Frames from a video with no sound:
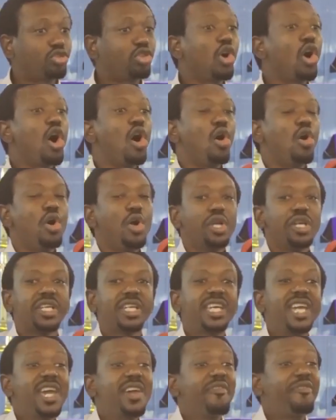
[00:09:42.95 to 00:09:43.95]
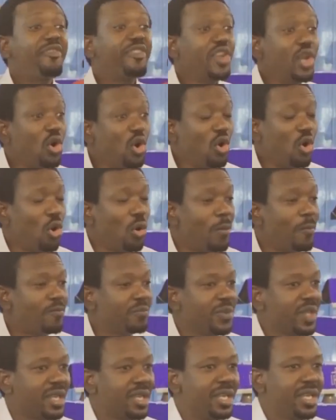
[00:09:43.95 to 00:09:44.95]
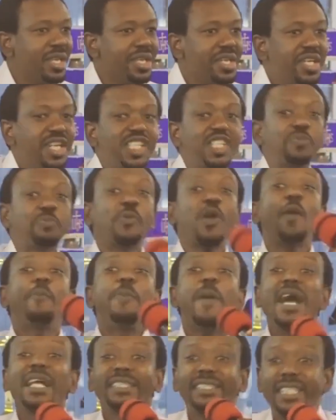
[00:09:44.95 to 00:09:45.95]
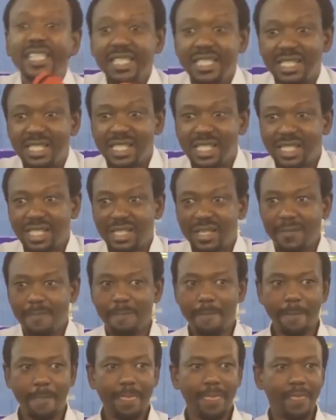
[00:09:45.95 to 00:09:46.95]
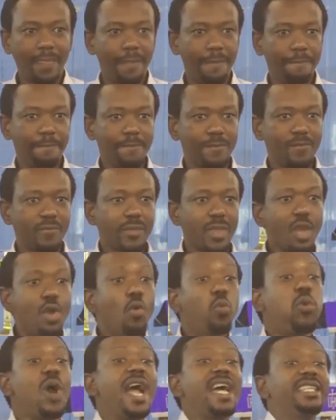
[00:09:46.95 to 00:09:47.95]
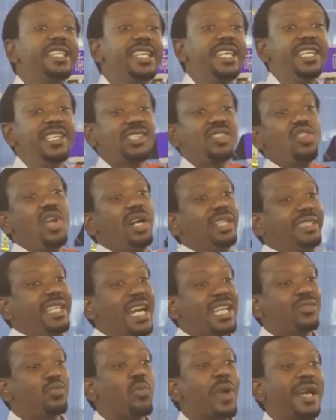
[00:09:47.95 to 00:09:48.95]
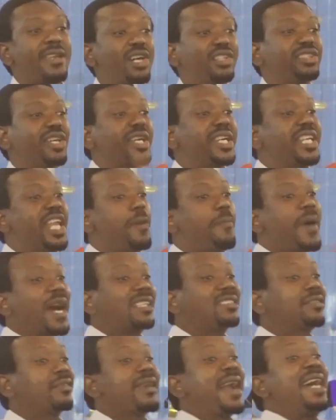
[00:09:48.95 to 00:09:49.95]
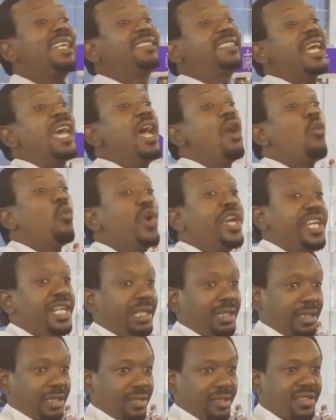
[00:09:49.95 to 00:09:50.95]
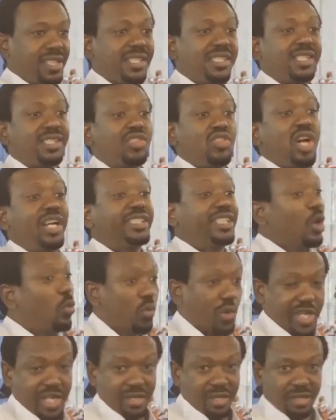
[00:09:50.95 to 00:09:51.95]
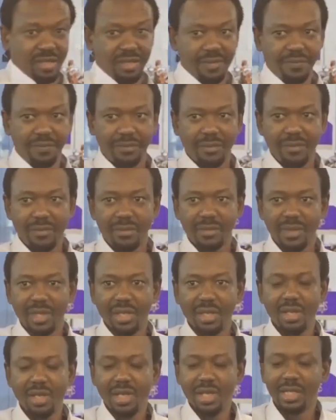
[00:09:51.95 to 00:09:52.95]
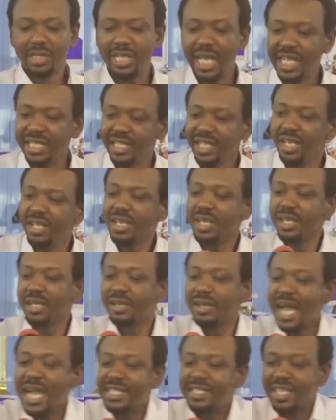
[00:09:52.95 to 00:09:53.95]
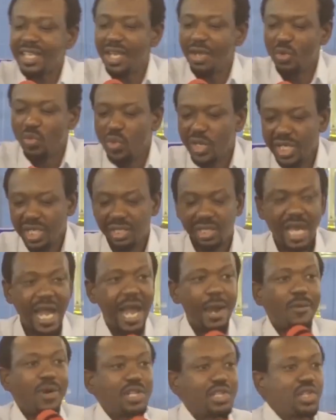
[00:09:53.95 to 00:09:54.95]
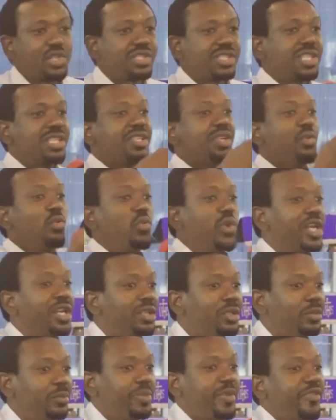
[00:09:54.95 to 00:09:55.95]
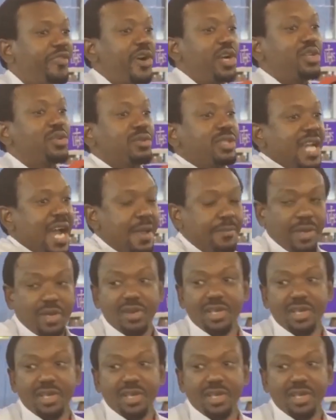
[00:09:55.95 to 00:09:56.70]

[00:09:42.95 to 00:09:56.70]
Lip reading: to give you his properties when he is not dead? We are not talking about write a will. This is not a will. Daddy, write a will. I want to see the will before you die